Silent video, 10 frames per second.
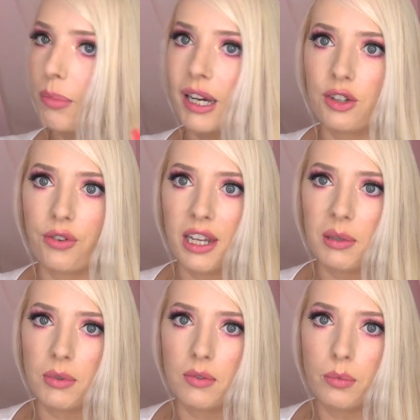
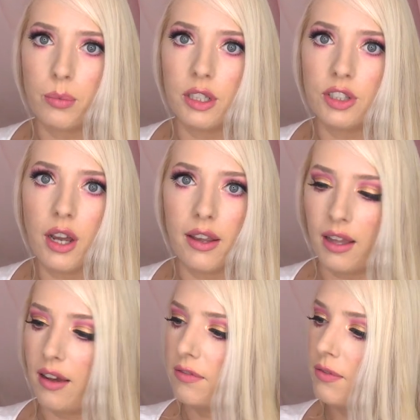biodegradable, which I
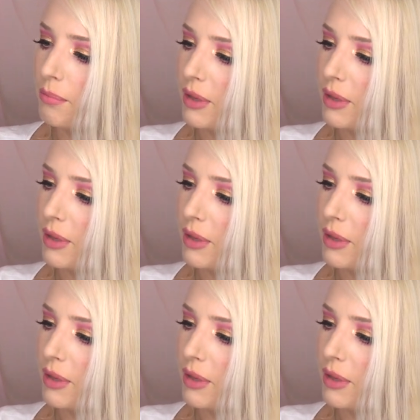love,